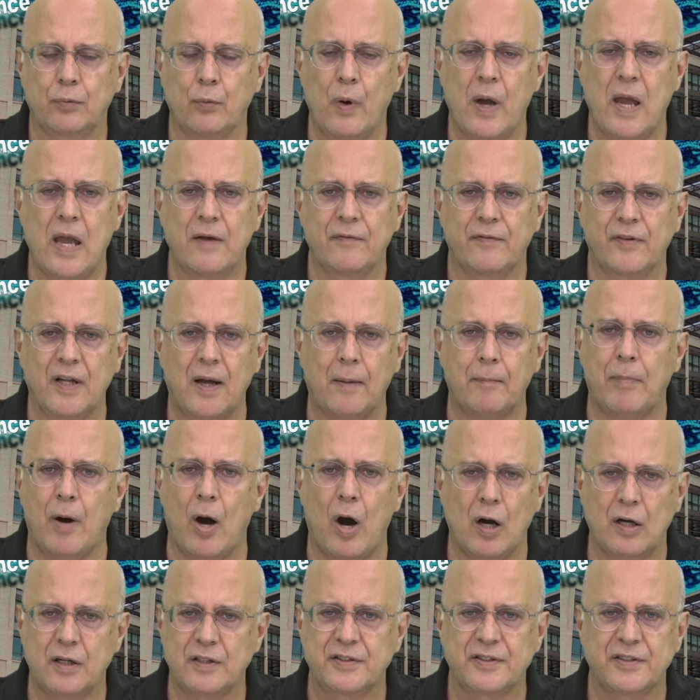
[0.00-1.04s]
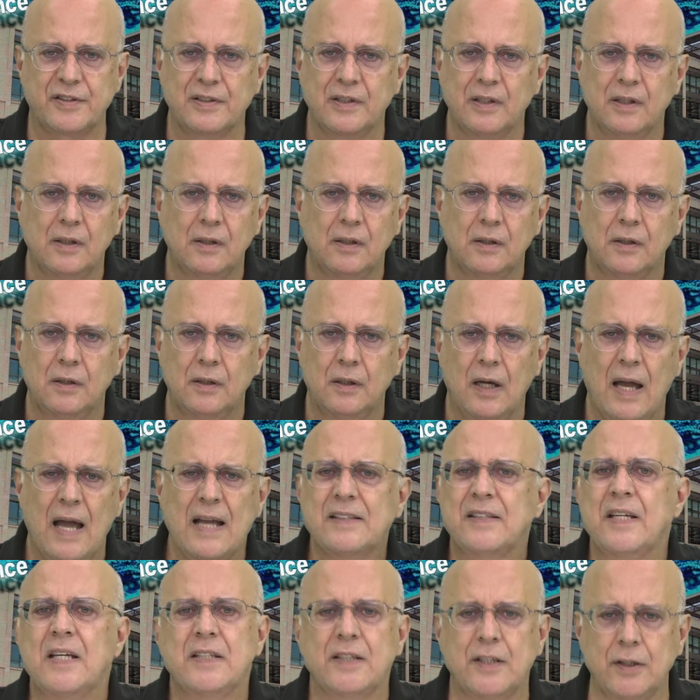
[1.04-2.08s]
wave in a box.
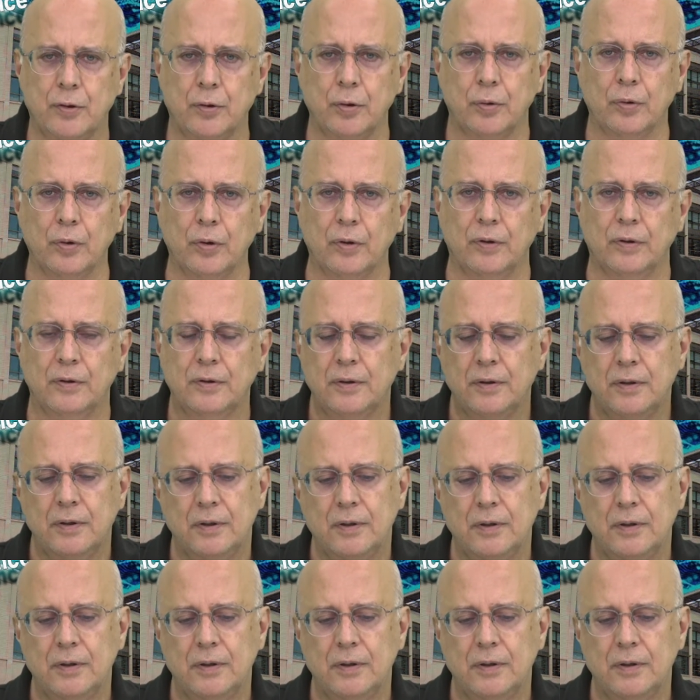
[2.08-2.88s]
That's easy to do.